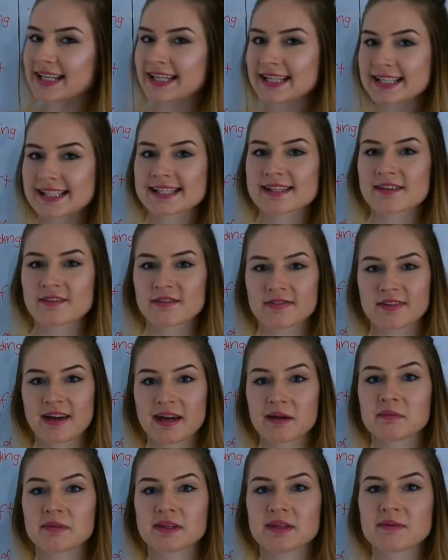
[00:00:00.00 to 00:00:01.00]
is
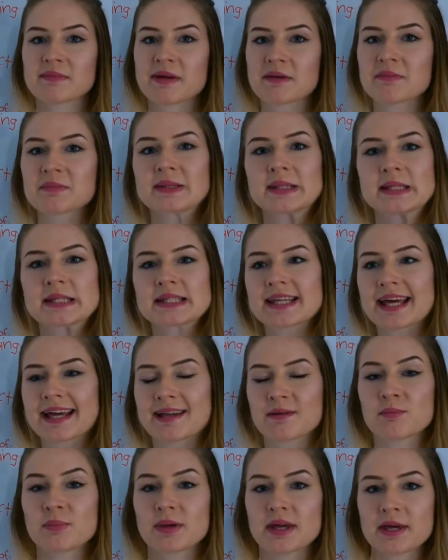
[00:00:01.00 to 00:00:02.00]
family members
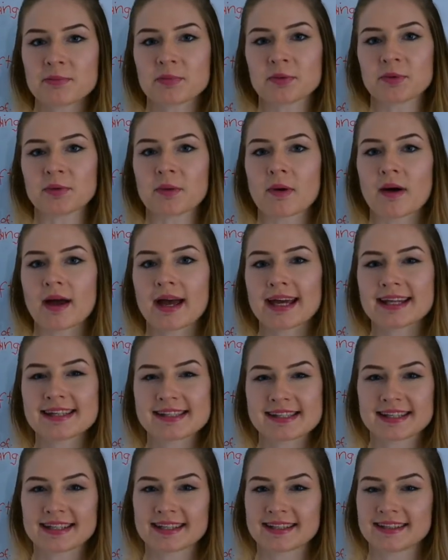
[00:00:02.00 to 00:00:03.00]
and people
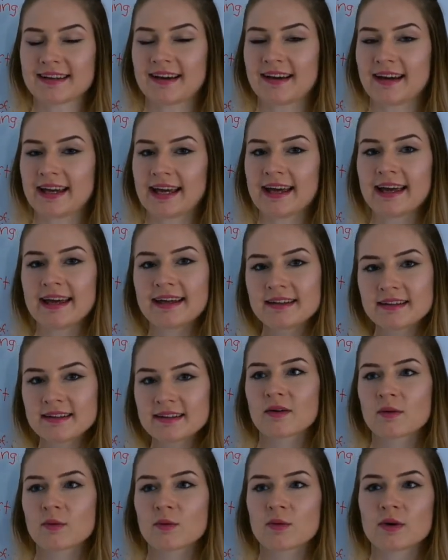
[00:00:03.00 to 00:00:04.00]
ending in IN,
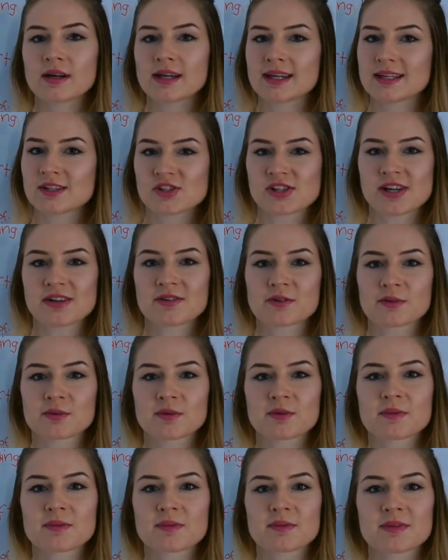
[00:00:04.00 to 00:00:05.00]
or in
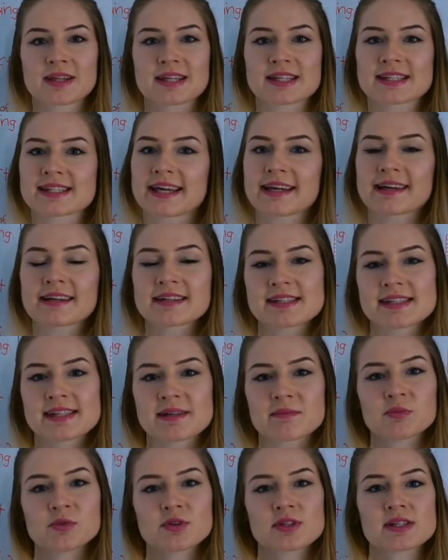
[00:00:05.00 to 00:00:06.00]
general, things like die
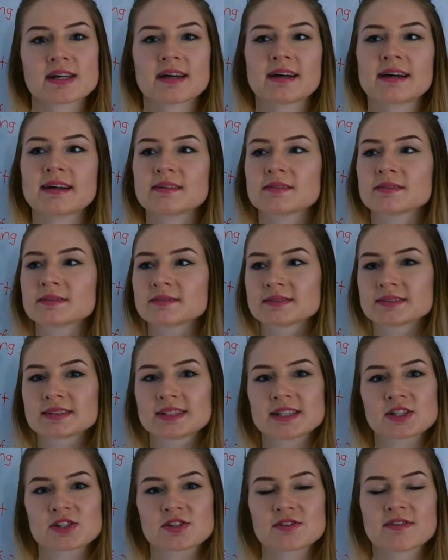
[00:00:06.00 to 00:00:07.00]
Mutter,
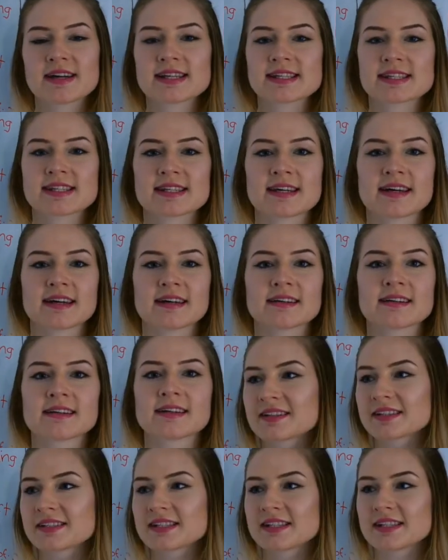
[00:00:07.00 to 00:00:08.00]
die Schwester,
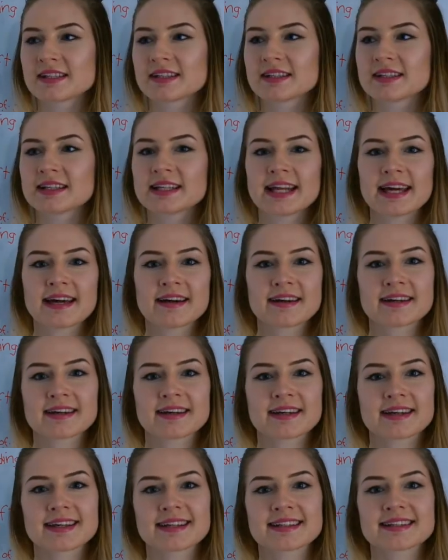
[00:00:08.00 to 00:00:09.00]
die
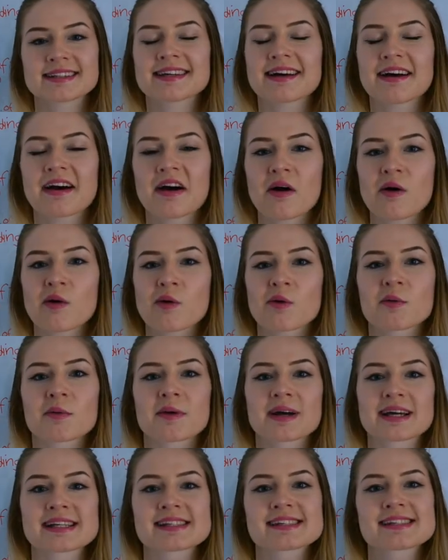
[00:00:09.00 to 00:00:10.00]
Lehrerin are
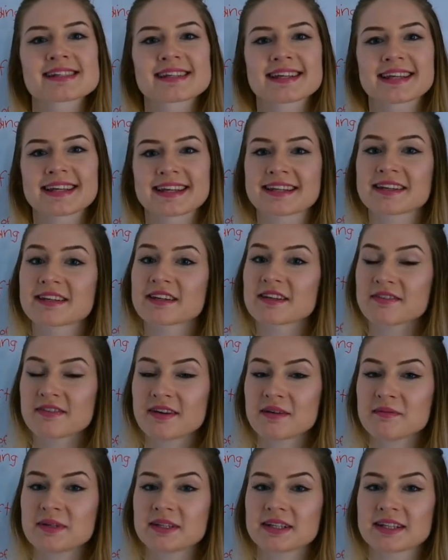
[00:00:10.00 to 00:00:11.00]
always in the
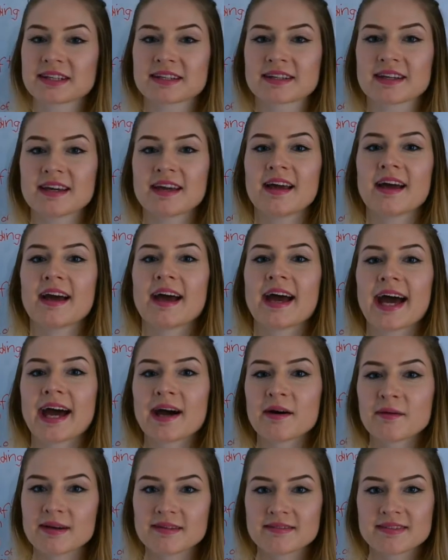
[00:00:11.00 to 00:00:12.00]
feminine.
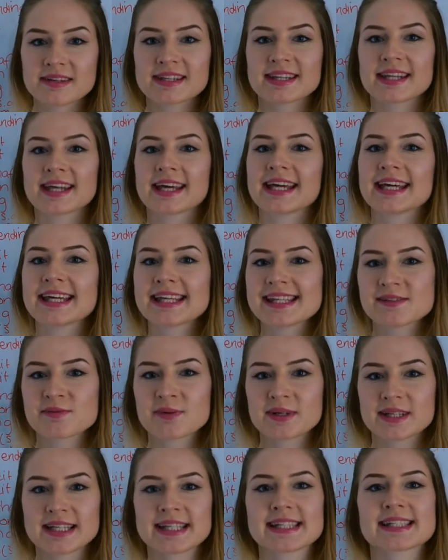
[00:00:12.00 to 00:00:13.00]
However, there is
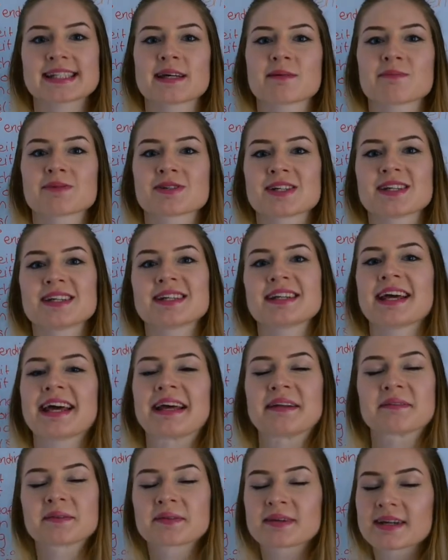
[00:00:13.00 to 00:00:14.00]
one exception,
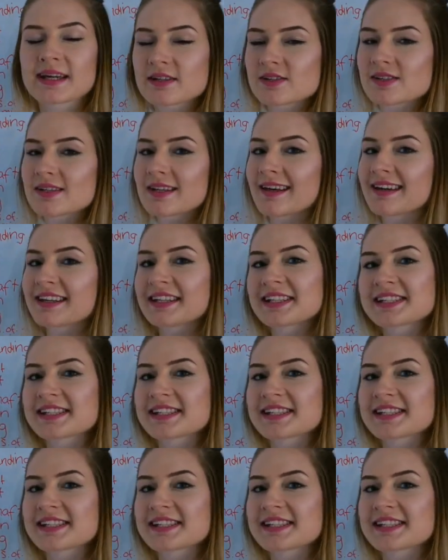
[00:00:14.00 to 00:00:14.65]
and we'll get to that in a